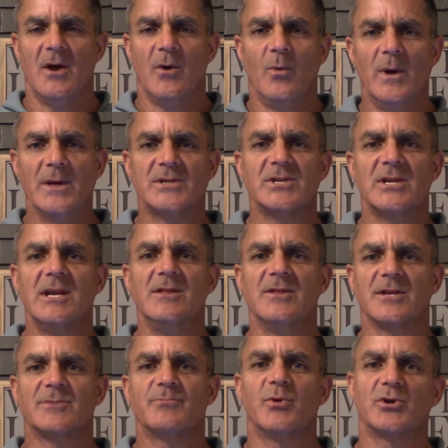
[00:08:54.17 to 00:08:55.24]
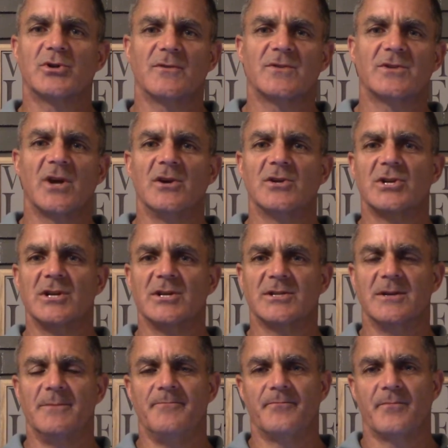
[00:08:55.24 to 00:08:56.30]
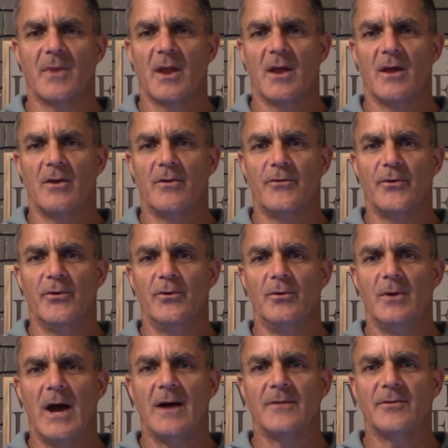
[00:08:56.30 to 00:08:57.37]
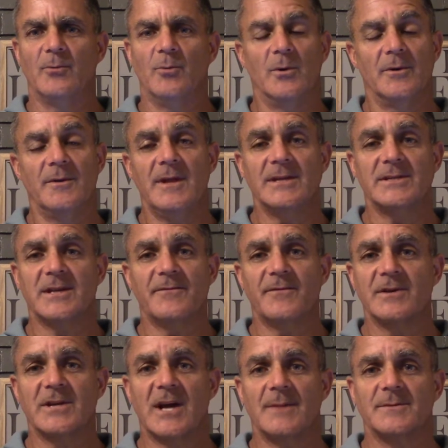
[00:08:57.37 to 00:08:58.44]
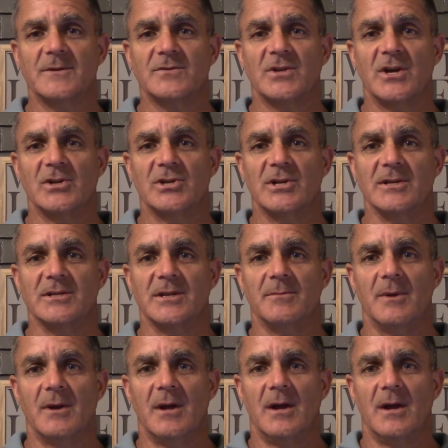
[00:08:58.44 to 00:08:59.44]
We're seeing this push of socialism throughout the world, and there's different types of socialism.